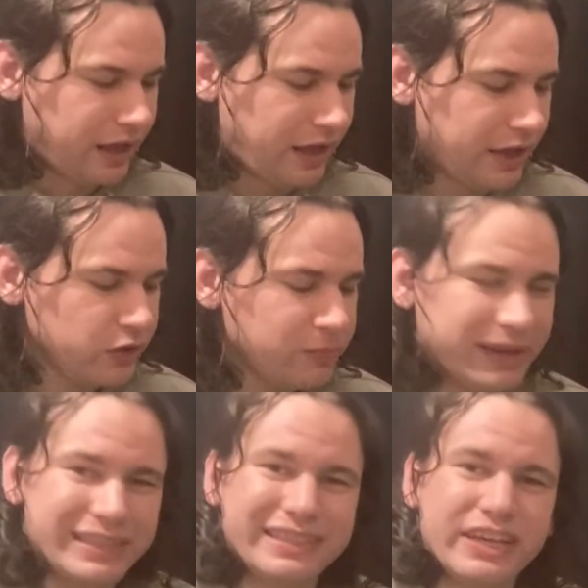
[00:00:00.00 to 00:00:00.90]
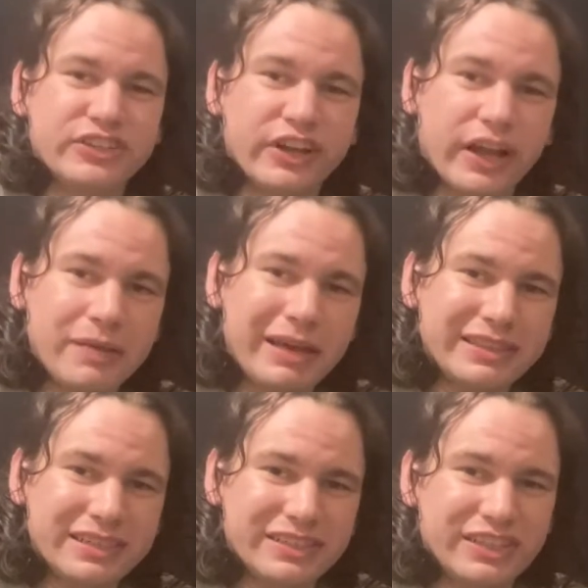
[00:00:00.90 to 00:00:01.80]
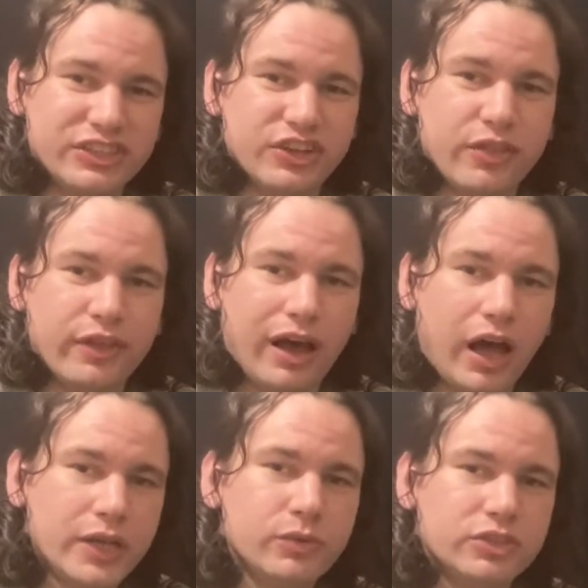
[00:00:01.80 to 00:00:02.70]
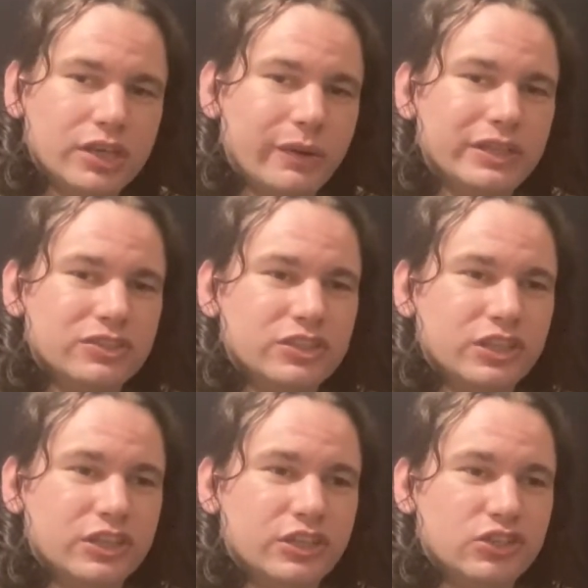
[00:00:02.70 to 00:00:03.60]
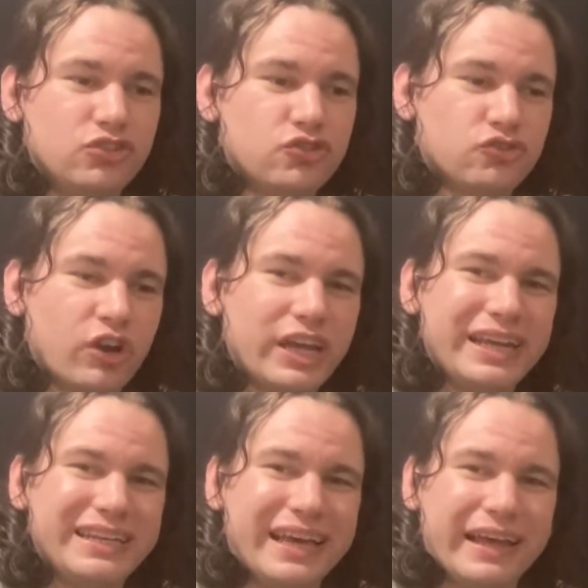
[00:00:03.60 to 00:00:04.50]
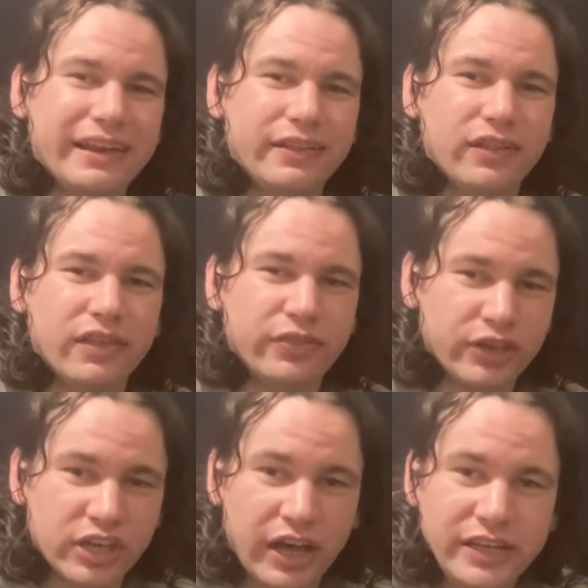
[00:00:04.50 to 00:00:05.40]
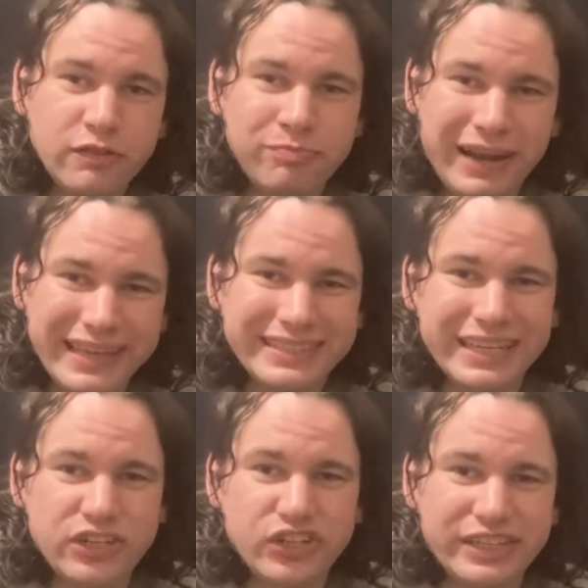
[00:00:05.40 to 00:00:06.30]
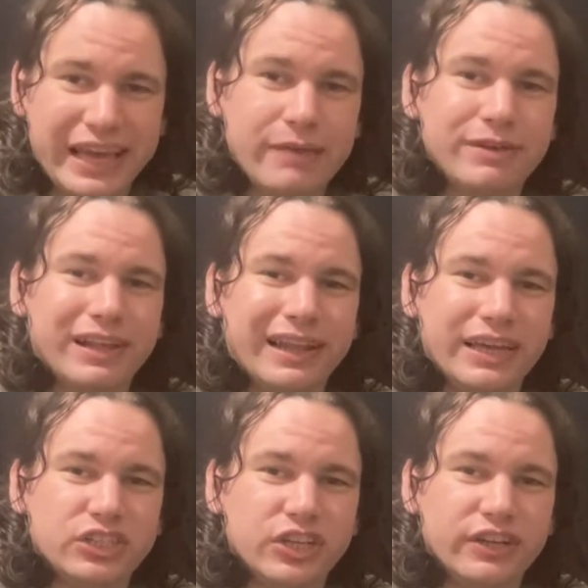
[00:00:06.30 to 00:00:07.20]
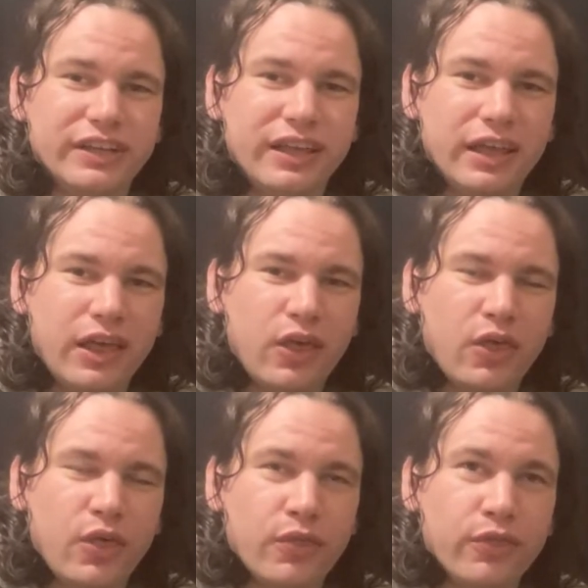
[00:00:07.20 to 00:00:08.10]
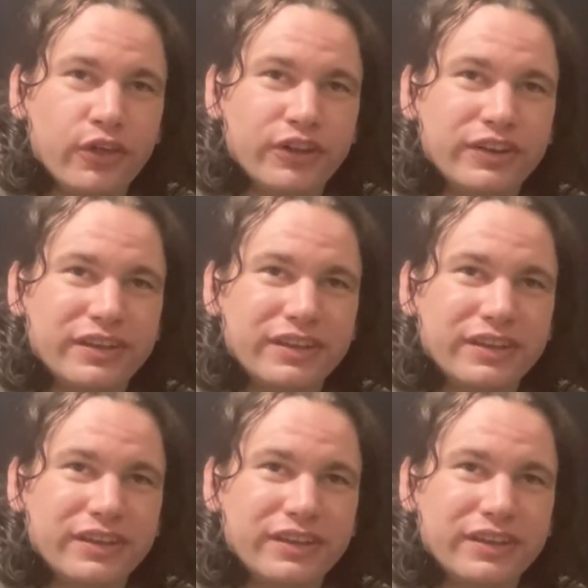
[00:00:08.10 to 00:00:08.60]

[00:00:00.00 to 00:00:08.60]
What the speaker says: I got a PlayStation and I made the decision that I was going to try and get the kind of PlayStation game collection that